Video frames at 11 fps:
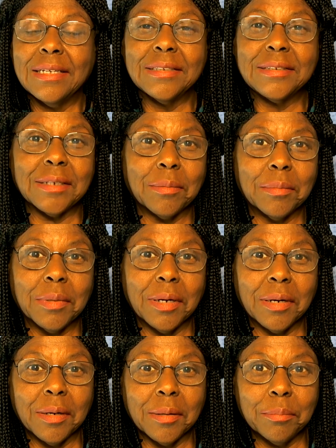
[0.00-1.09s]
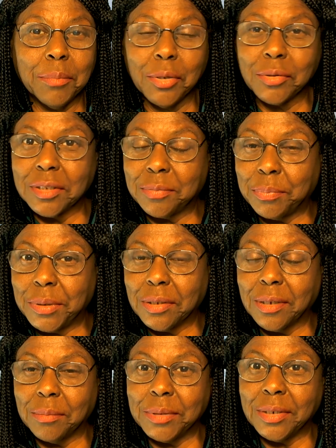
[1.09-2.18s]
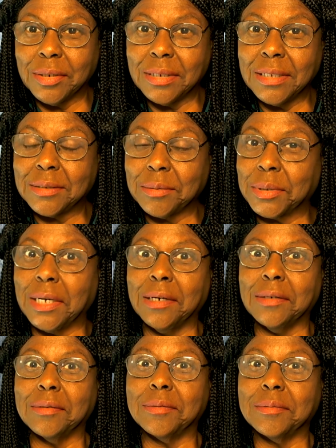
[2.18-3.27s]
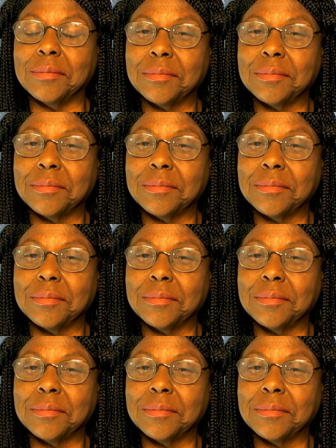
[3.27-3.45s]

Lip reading: some mucus build up there and some cold.